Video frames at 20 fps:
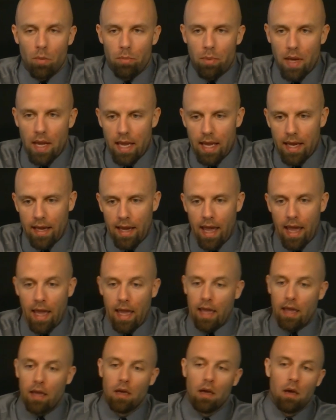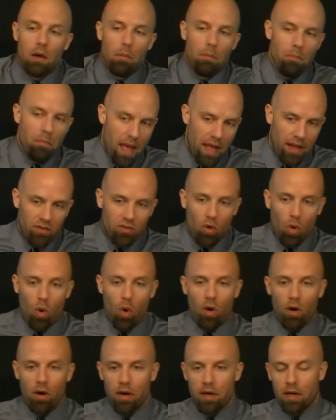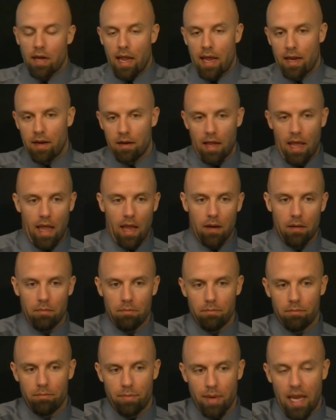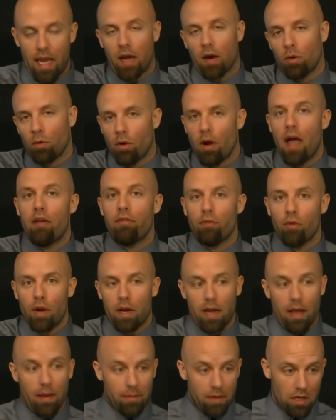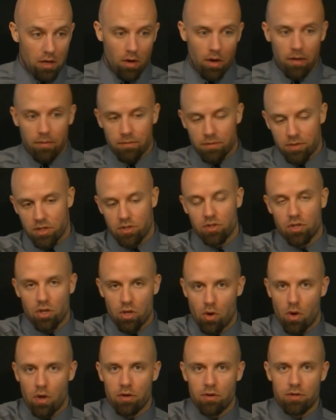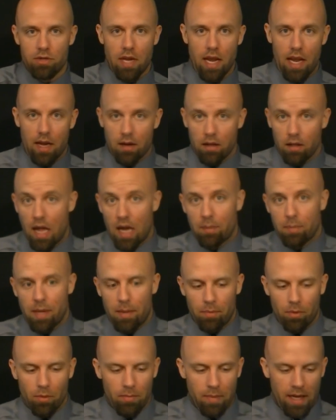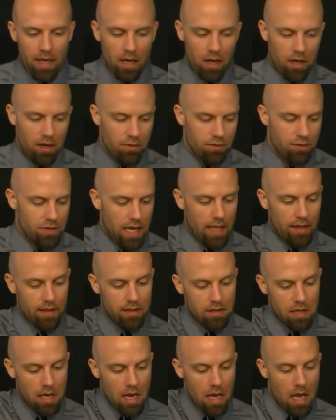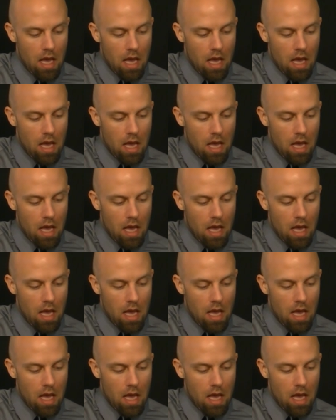Being a mentor and being a reverend, just so you understand, a lot of people may not understand this.